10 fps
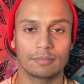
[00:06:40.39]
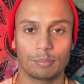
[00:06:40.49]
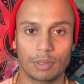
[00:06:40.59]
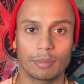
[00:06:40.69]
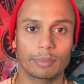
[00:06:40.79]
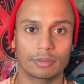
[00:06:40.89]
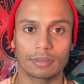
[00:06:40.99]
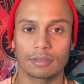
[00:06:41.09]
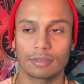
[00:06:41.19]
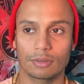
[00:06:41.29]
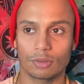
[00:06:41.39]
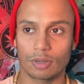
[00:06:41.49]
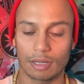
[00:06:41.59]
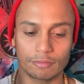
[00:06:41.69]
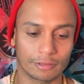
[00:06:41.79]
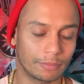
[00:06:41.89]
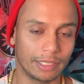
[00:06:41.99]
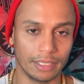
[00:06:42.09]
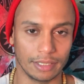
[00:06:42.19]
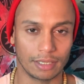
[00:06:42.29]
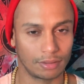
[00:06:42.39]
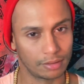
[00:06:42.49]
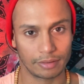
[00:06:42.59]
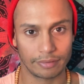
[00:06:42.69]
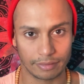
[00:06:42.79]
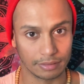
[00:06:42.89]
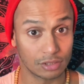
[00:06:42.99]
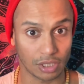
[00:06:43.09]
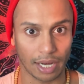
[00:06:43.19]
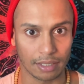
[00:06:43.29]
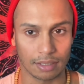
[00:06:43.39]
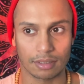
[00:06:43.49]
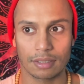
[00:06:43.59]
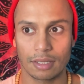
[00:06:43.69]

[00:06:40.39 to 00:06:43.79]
people who come from India or China,